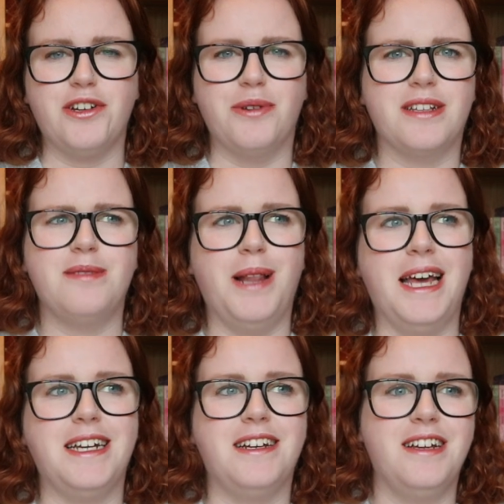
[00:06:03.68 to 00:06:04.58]
to
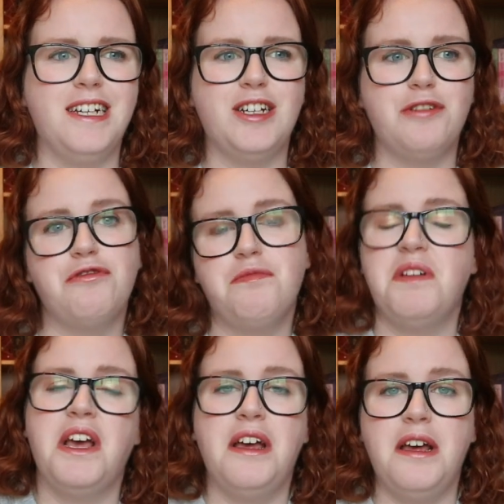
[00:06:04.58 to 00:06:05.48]
explain
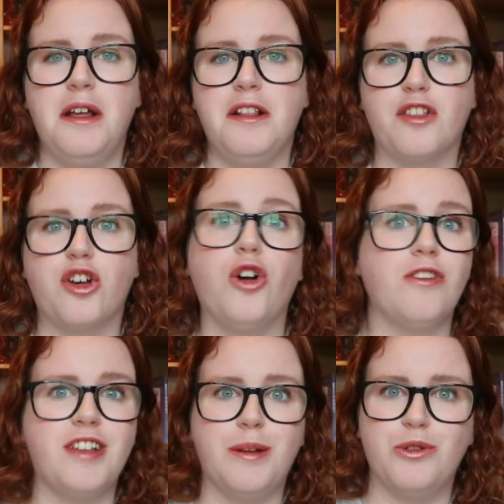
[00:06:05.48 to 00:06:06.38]
the
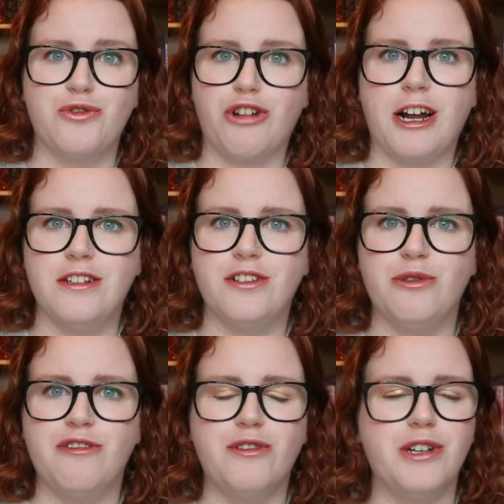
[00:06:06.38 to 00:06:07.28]
concept of trans to a
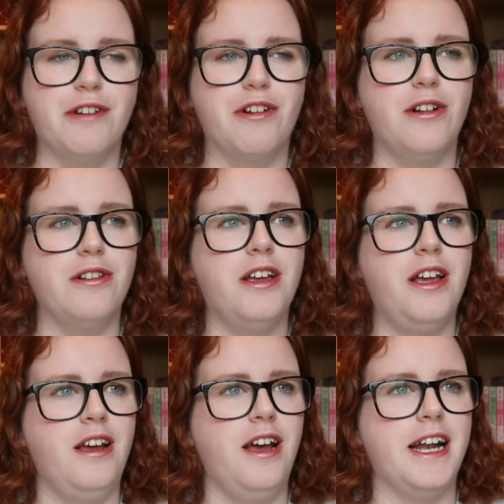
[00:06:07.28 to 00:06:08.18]
4-year-old,
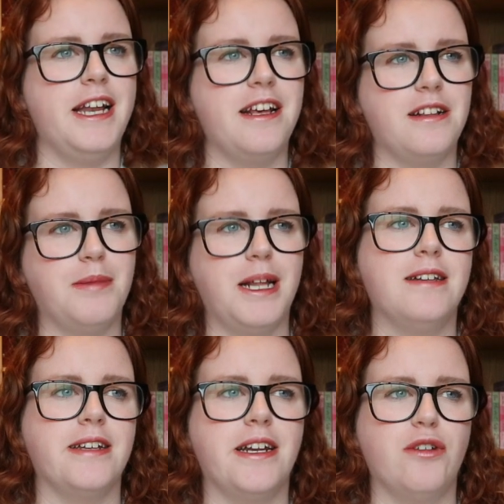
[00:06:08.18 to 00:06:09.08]
and he explains
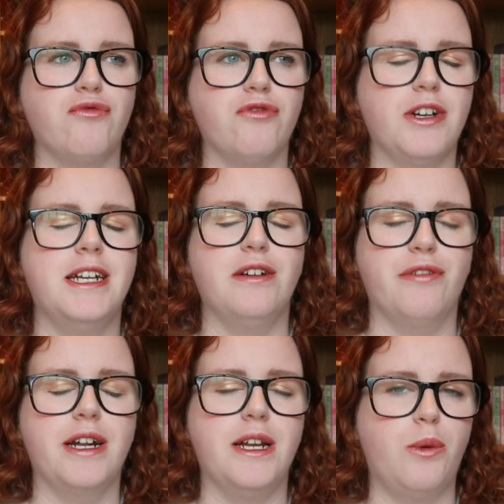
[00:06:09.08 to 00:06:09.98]
it in a
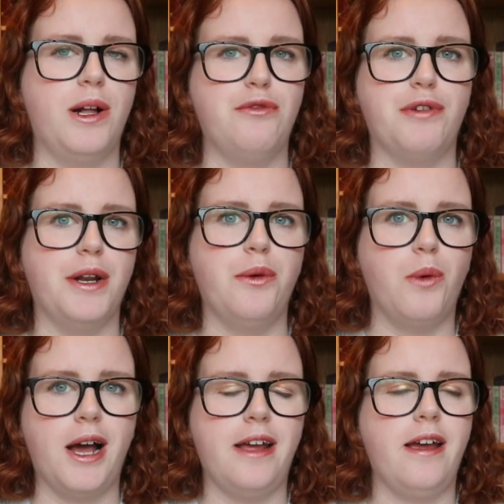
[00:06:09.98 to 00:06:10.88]
really well written
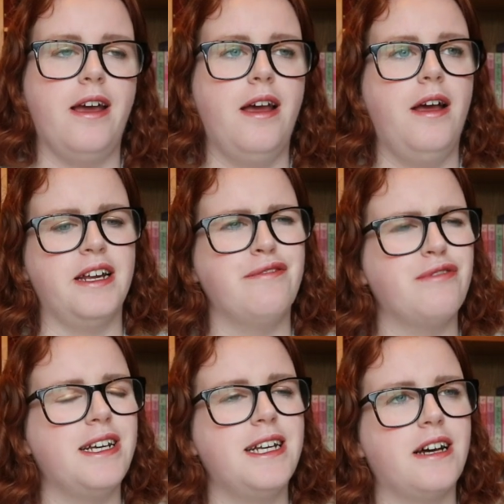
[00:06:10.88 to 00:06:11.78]
way. It
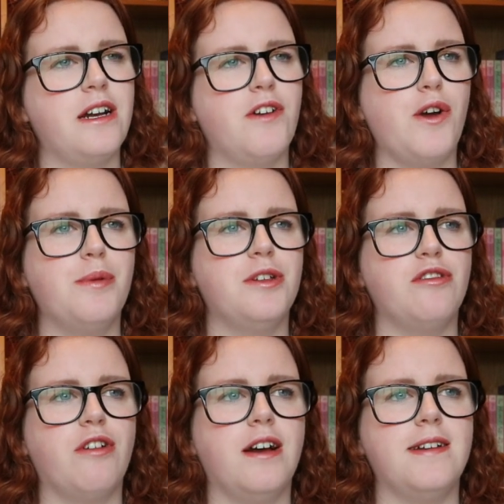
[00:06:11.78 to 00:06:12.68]
really kind of opens
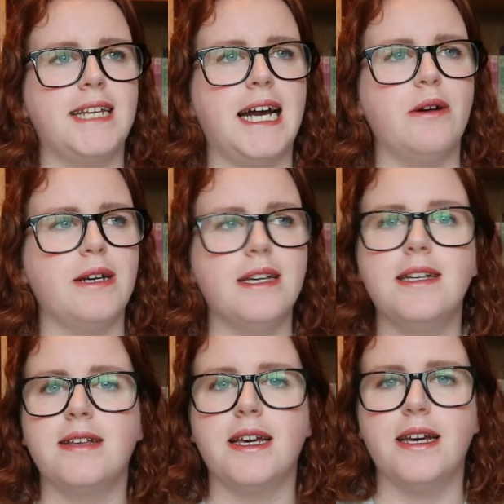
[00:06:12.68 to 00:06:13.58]
your eyes to how
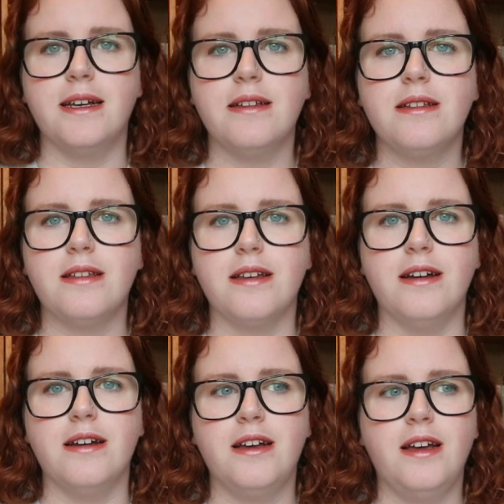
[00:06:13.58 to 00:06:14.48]
easy it is to